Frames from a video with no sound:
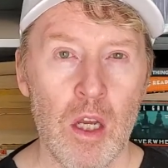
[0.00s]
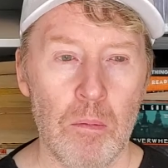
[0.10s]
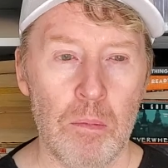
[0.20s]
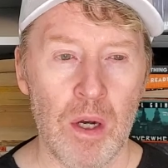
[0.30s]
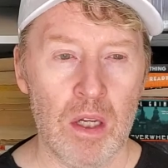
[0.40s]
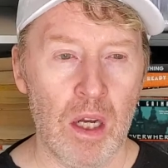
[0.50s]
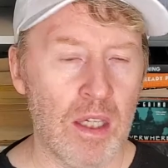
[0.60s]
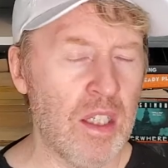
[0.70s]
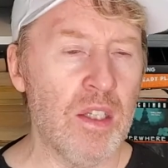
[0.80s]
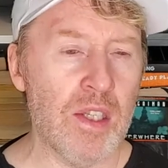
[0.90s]
But I
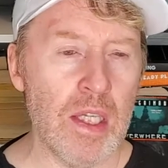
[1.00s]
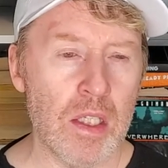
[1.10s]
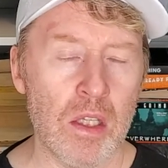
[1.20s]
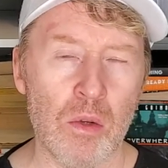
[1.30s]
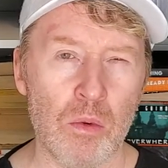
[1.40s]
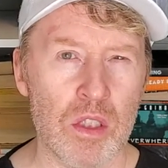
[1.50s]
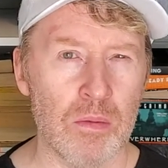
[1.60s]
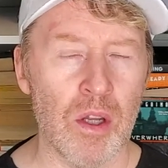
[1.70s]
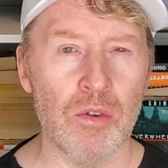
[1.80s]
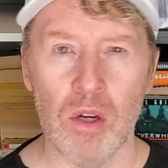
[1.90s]
did think that there were some
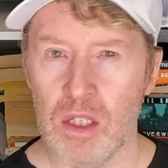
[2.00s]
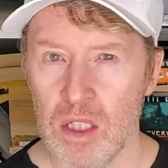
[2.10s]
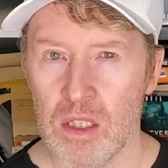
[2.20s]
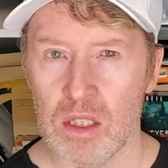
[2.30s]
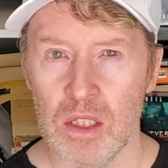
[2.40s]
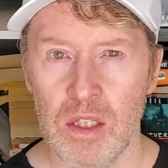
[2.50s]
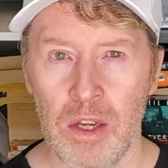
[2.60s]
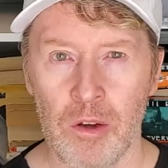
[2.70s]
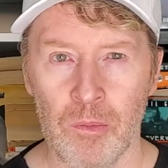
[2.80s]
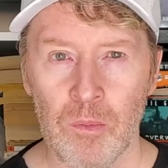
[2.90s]
other ideas in
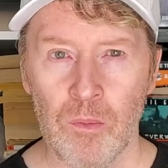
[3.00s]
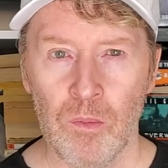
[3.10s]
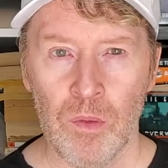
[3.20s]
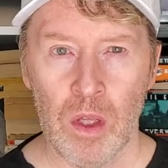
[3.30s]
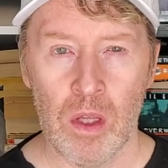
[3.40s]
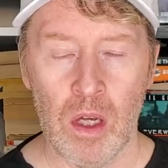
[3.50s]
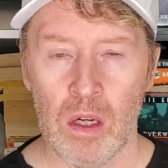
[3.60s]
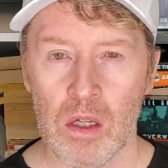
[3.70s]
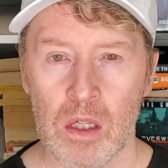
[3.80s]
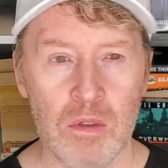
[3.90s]
there
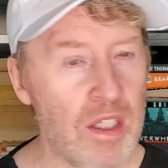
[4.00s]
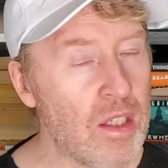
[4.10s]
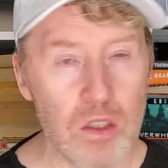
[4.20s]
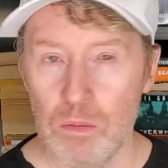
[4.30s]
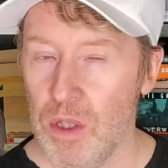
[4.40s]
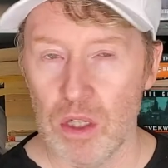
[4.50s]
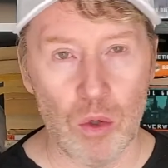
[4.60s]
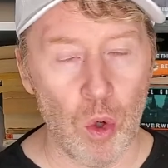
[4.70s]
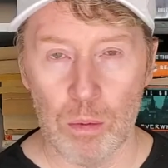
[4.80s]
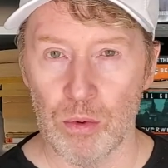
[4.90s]
that can easily be
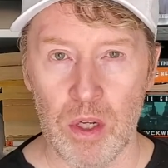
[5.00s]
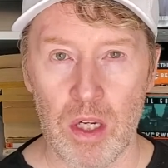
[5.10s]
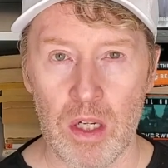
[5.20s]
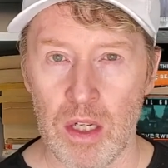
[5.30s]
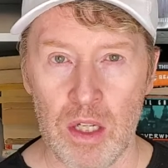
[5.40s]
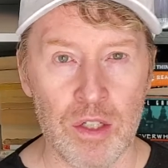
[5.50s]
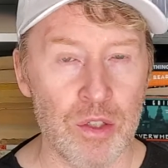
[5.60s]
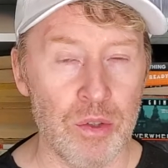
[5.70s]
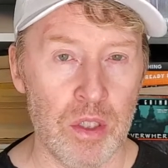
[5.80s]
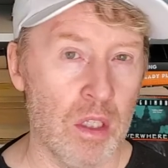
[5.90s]
incorporated
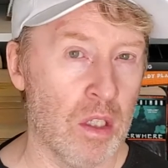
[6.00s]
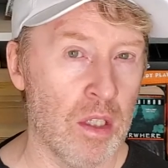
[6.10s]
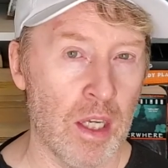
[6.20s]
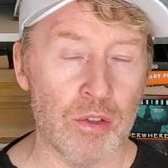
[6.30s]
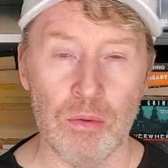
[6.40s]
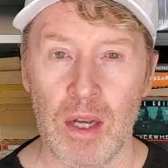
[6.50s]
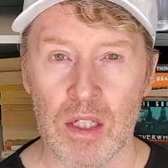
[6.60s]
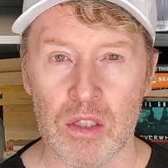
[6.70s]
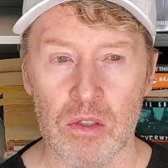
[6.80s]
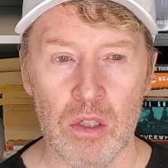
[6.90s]
into the
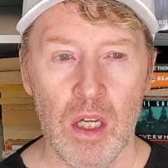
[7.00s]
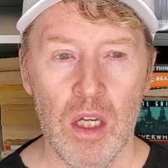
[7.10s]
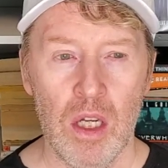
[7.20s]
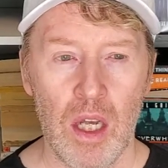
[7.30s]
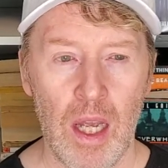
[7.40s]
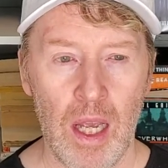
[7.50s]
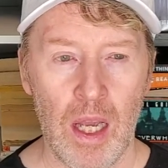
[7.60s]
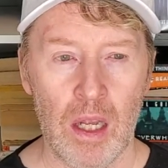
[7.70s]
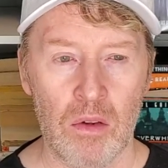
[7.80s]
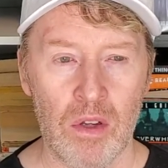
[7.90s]
Necromancer.
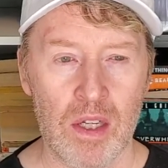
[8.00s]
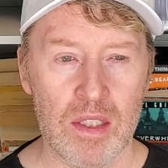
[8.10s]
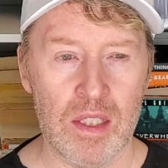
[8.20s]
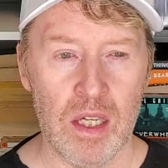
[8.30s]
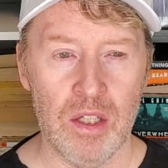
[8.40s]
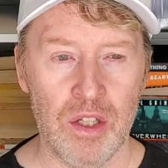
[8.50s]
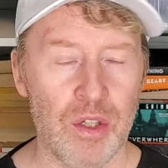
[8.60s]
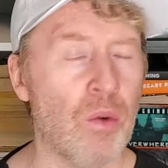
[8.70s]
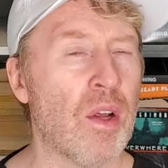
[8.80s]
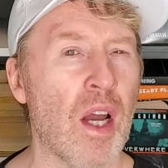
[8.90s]
And like I said, you
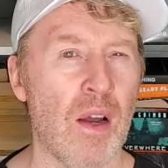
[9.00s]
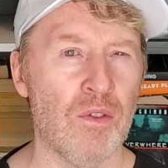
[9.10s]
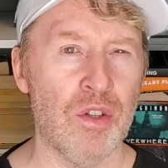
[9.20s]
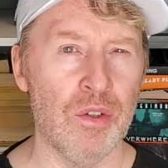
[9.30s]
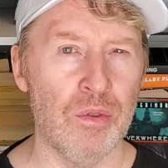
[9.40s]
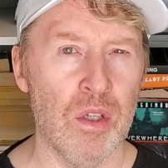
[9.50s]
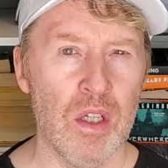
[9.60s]
don't have to,